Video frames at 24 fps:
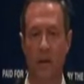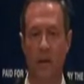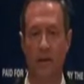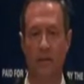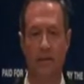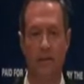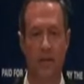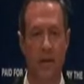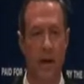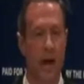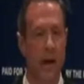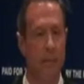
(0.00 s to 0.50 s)

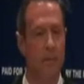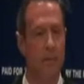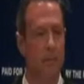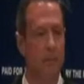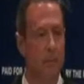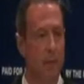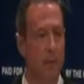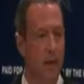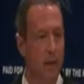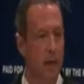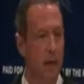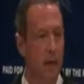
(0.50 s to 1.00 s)
It's time
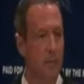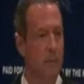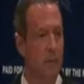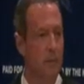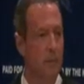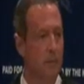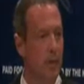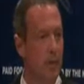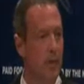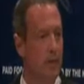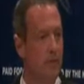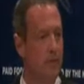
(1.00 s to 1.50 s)
to pick up
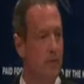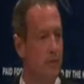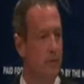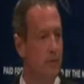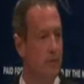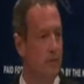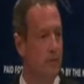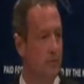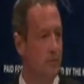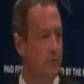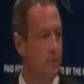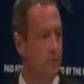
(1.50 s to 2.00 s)
the
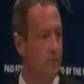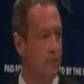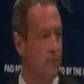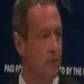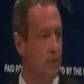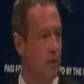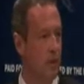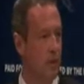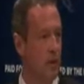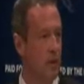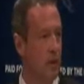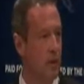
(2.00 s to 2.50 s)
pieces
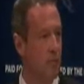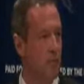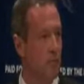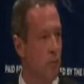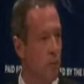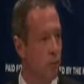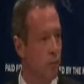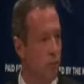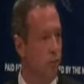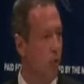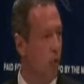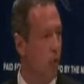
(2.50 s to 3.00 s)
and
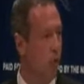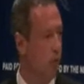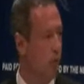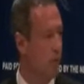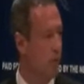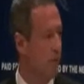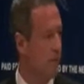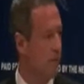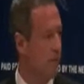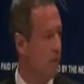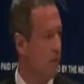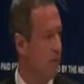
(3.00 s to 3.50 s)
move
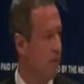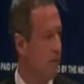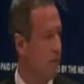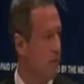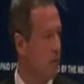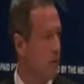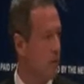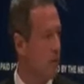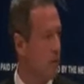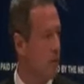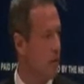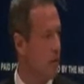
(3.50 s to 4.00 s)
forward,
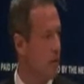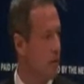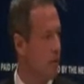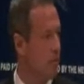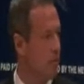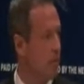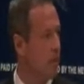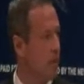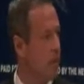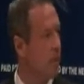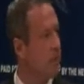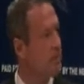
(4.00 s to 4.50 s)

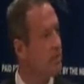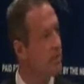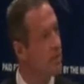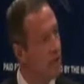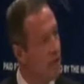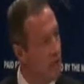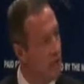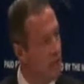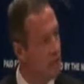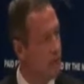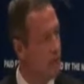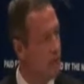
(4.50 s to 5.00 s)
because
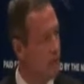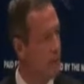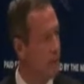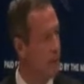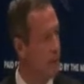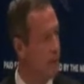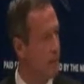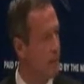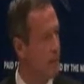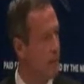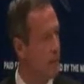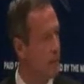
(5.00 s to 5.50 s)
the country
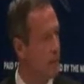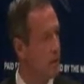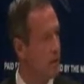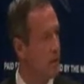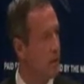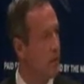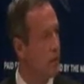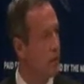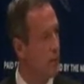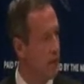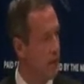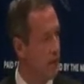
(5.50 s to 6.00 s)

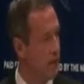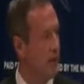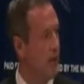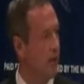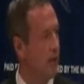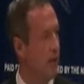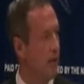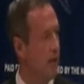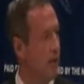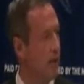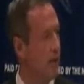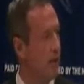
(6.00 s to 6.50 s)
that we
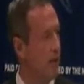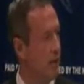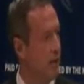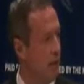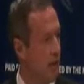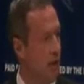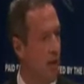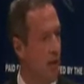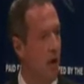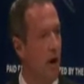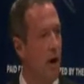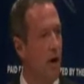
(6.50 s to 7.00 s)
carry in
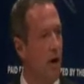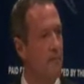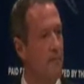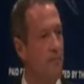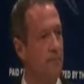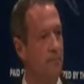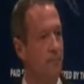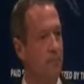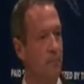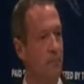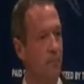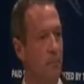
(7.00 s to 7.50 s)
our heart
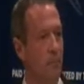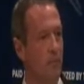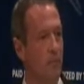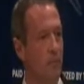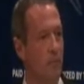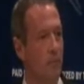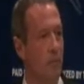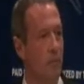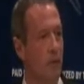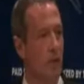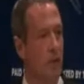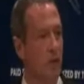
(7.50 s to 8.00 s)

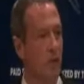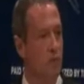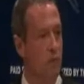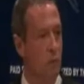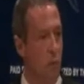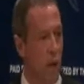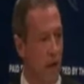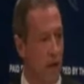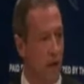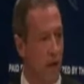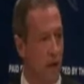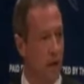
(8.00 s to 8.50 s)

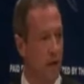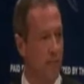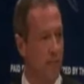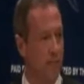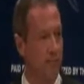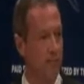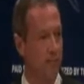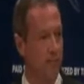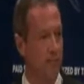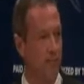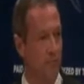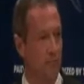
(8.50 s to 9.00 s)
is waiting.
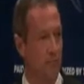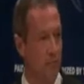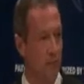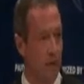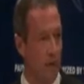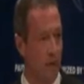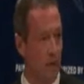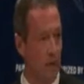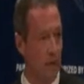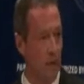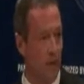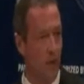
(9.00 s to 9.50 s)

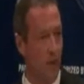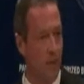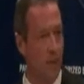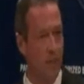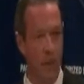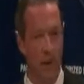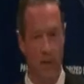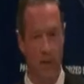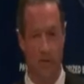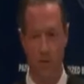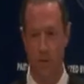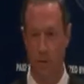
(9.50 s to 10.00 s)
God
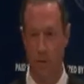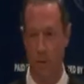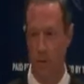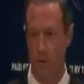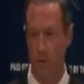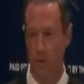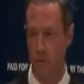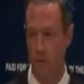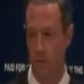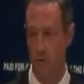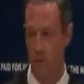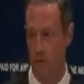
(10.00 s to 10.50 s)
bless you
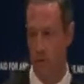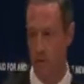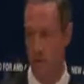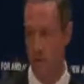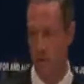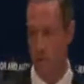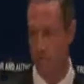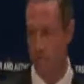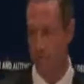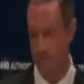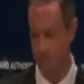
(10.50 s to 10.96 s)
all.